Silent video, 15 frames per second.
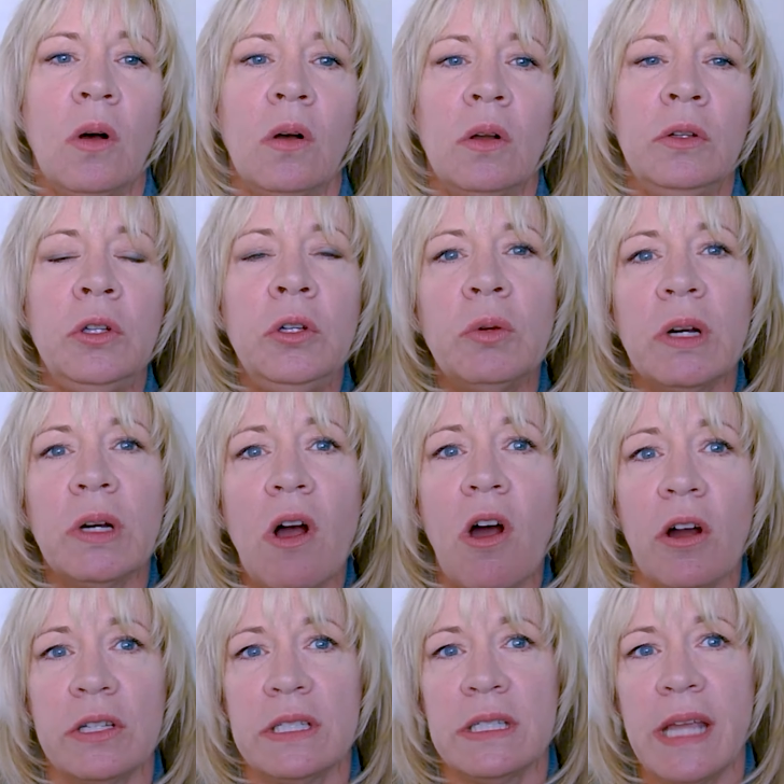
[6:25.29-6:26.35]
newer
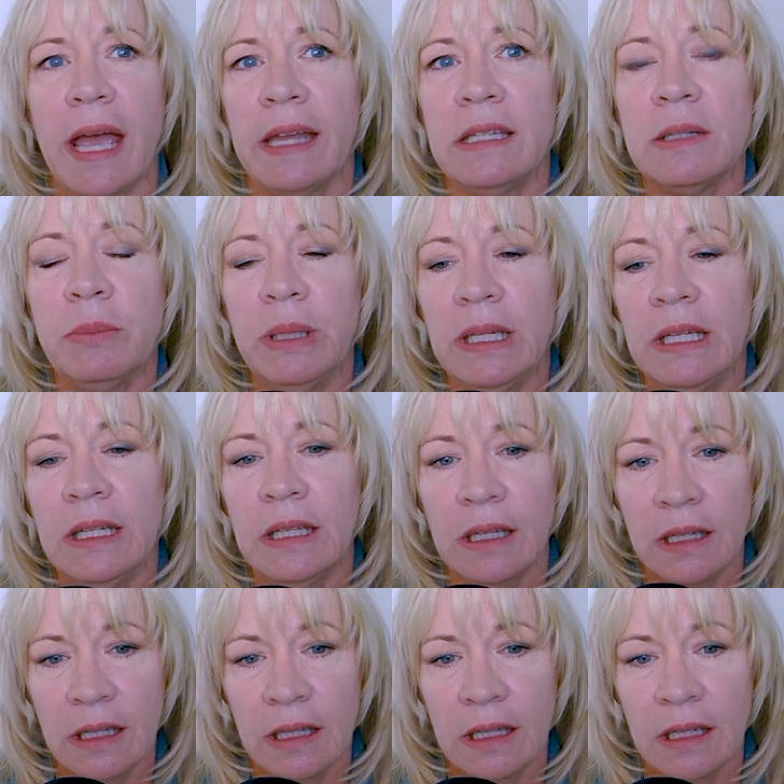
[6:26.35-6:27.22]
cars tend to be